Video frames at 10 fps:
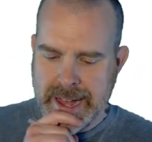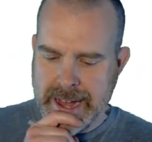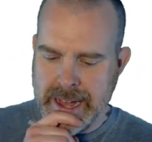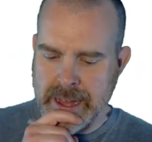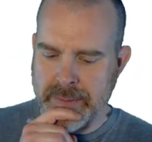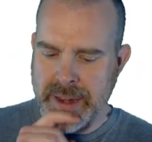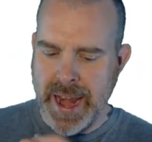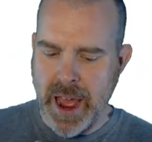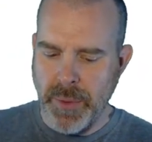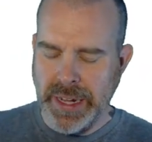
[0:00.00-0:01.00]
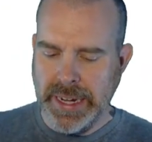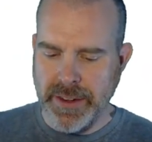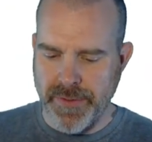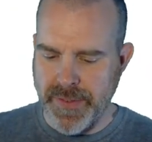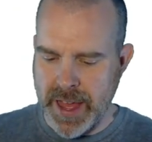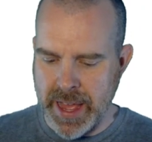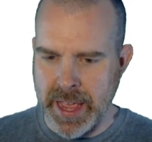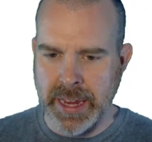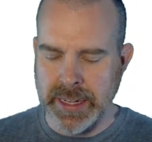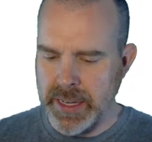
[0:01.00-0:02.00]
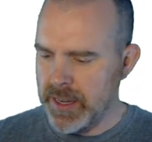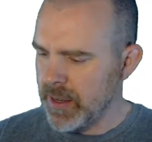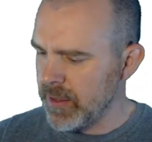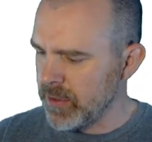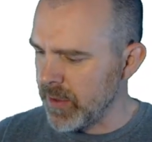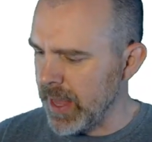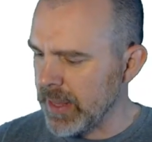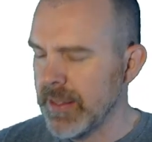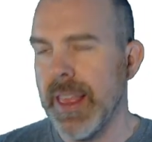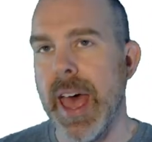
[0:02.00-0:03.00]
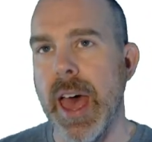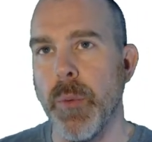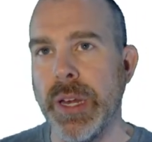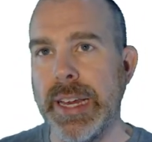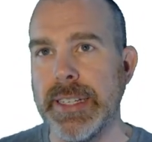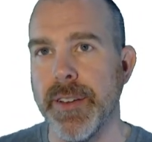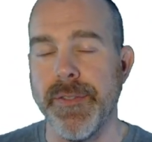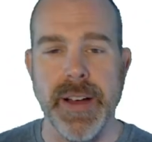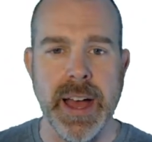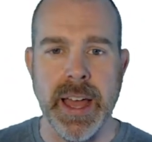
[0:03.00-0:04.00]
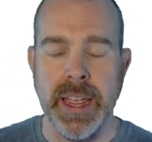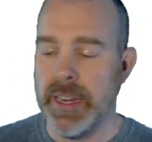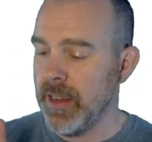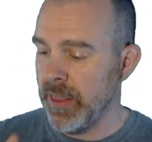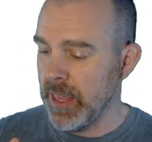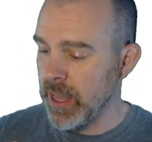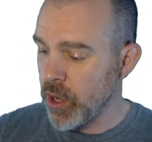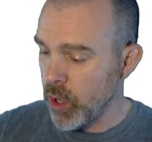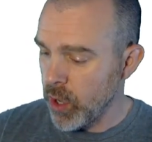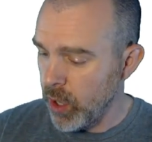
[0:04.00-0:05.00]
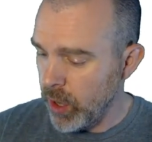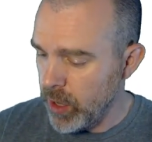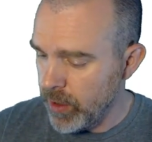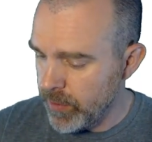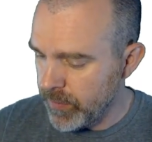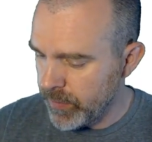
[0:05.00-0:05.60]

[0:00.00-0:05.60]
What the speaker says: Now we need to find, so that's that. We need to find the curl.